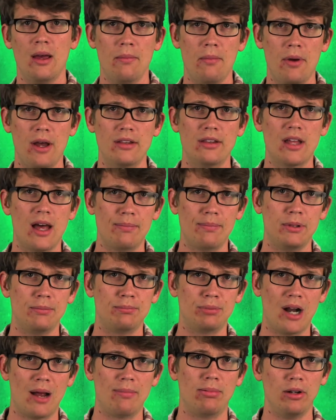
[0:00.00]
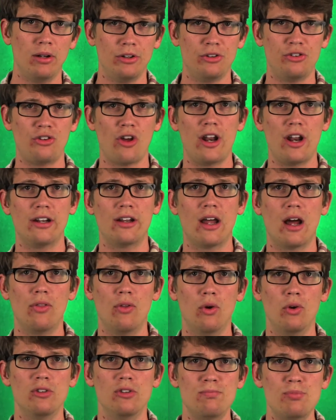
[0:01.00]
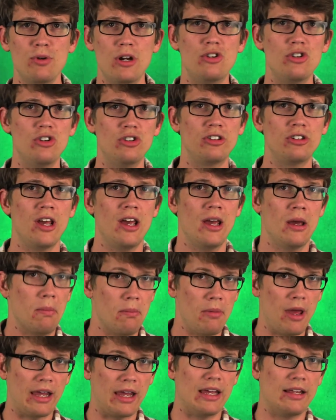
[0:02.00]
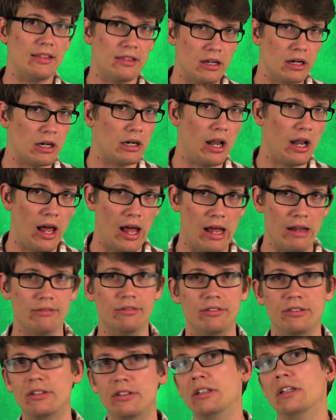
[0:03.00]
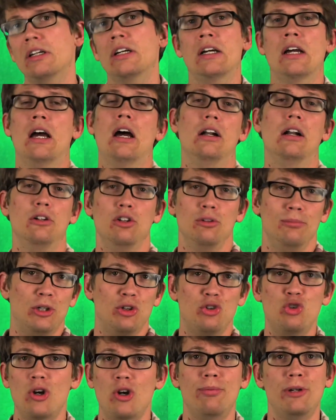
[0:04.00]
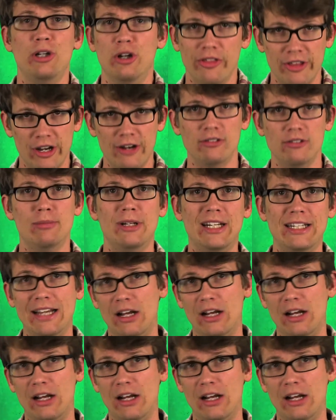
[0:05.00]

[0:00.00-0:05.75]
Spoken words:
might not be properly shutting down those bridges, making their lives a little bit trippier than everybody